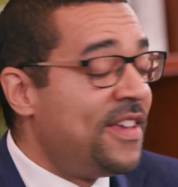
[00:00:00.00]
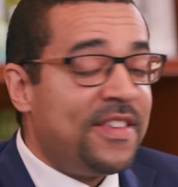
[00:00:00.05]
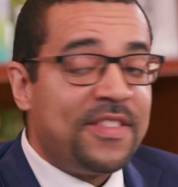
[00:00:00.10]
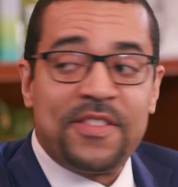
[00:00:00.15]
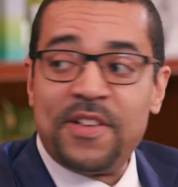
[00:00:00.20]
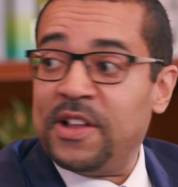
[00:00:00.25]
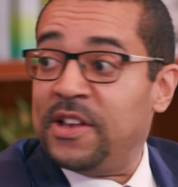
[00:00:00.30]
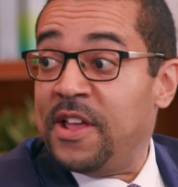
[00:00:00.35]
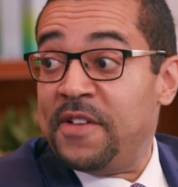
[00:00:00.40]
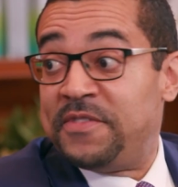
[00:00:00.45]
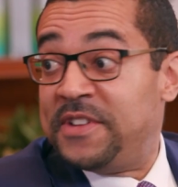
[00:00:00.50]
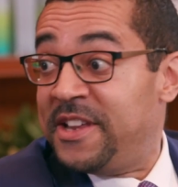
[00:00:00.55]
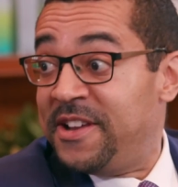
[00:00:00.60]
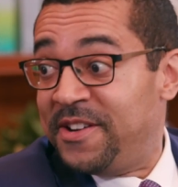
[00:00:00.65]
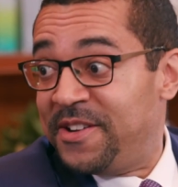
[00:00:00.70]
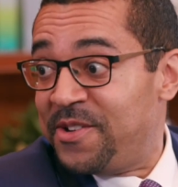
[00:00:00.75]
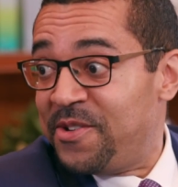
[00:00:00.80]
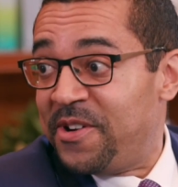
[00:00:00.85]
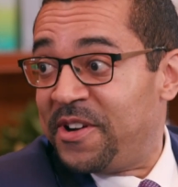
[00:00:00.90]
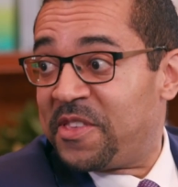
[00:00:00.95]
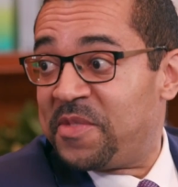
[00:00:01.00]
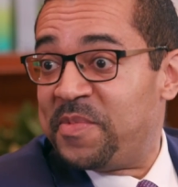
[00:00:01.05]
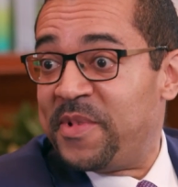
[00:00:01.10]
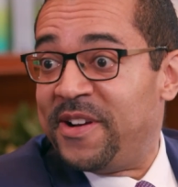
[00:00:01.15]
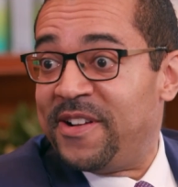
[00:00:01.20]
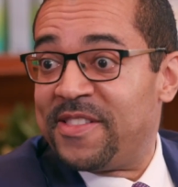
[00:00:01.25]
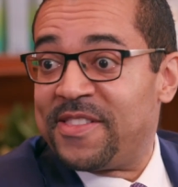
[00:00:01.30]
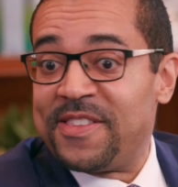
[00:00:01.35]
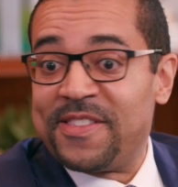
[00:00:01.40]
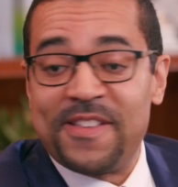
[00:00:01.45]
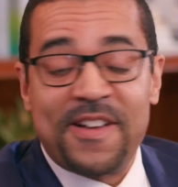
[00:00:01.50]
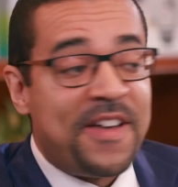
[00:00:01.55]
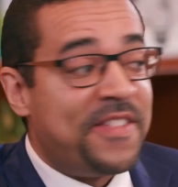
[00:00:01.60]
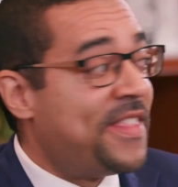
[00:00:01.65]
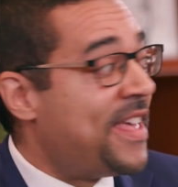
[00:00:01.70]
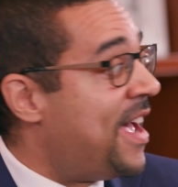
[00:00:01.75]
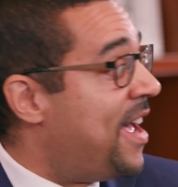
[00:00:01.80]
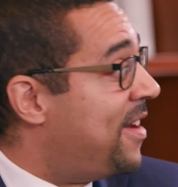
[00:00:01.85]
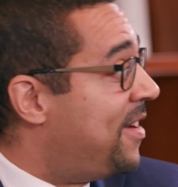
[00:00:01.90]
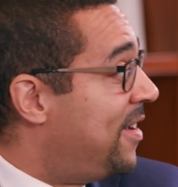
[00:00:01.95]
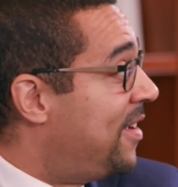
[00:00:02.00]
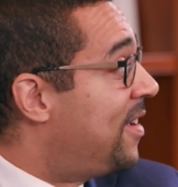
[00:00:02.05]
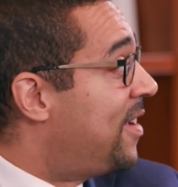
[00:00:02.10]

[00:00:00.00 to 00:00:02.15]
So I'd love to hear your experiences on that.